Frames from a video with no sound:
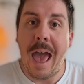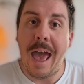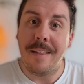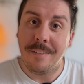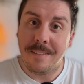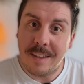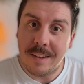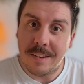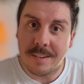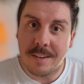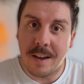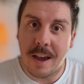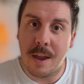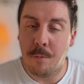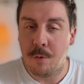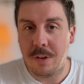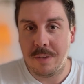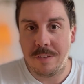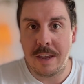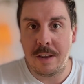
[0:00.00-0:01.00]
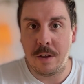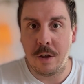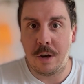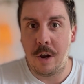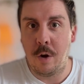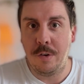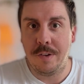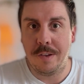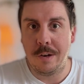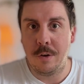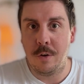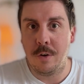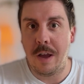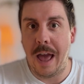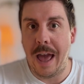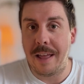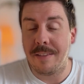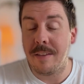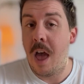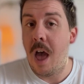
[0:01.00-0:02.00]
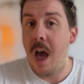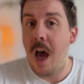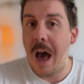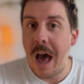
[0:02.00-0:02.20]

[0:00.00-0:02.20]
And this time we'll take a closer look at